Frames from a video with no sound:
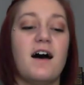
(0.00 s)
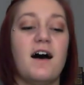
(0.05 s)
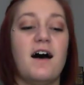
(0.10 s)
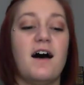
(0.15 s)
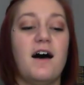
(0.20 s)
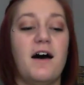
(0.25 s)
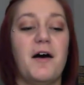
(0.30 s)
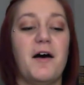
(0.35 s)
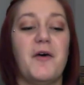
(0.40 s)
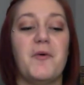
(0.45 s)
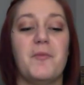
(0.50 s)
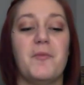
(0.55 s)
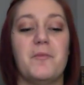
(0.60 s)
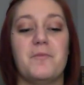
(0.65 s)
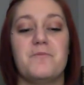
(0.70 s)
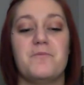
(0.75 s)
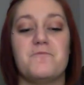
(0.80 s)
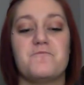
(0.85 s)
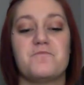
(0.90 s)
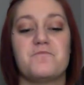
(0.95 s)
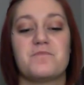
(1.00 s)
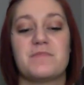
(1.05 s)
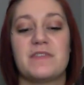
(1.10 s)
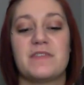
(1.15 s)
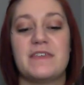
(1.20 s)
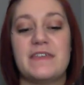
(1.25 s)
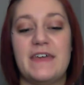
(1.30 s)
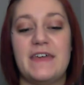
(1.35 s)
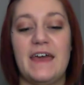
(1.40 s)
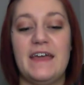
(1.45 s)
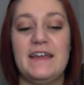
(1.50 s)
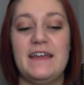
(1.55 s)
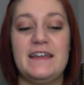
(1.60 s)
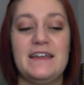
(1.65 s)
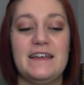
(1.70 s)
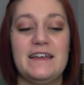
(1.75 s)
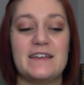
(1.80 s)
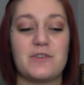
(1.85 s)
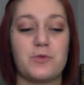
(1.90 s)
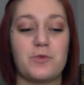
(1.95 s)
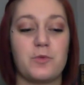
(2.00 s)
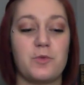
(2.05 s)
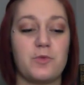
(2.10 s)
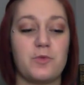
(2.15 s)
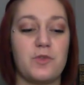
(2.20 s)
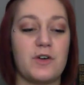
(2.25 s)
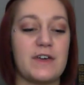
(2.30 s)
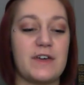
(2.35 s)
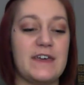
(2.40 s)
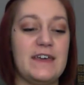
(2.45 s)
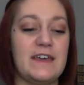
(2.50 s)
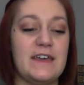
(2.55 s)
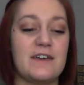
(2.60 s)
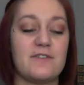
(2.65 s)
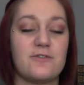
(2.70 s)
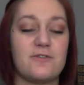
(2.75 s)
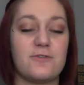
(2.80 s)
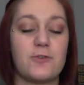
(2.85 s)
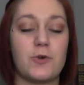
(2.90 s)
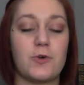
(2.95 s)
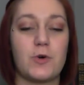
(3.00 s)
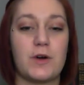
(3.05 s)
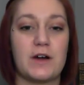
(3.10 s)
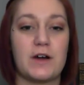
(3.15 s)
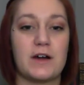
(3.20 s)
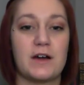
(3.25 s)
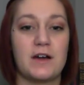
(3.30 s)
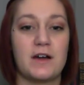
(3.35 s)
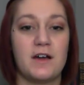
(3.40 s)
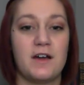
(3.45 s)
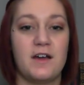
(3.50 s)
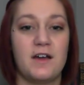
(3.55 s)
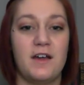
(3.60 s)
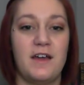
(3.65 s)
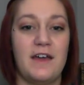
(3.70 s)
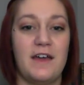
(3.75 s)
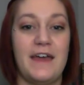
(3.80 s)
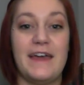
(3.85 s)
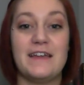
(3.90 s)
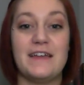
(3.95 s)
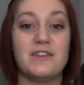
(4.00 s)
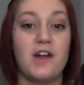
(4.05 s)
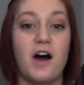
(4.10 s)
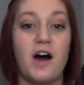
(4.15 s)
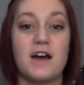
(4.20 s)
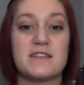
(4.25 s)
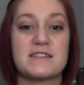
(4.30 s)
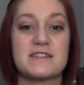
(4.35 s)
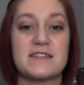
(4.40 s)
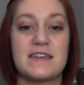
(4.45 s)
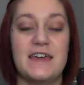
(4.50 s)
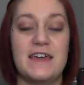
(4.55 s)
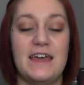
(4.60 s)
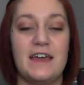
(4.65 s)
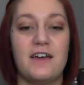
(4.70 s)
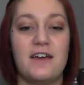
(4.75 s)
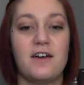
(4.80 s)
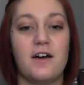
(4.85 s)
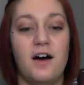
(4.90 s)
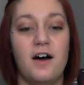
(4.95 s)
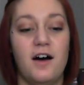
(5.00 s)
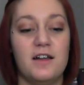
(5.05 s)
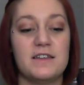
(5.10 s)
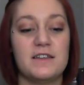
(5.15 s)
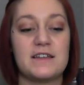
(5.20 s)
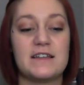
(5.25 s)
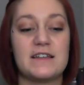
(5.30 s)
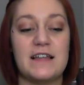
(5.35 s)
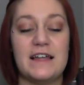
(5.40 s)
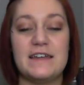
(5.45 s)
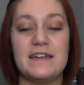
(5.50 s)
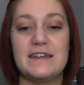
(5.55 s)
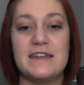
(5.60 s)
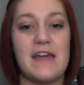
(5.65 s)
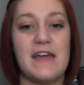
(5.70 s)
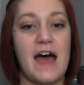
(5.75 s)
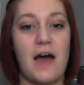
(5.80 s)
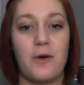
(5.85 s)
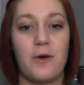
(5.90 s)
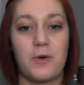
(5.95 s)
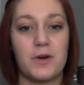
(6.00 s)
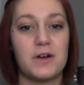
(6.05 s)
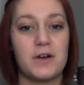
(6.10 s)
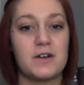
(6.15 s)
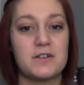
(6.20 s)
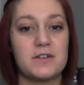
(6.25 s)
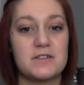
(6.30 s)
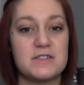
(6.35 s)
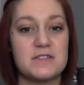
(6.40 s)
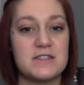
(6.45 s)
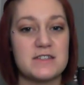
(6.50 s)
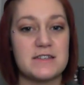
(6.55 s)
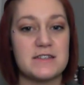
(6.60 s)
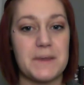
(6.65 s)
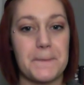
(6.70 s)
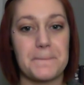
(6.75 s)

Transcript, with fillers: Um, Gansey is looking for a lost king called Glendowers,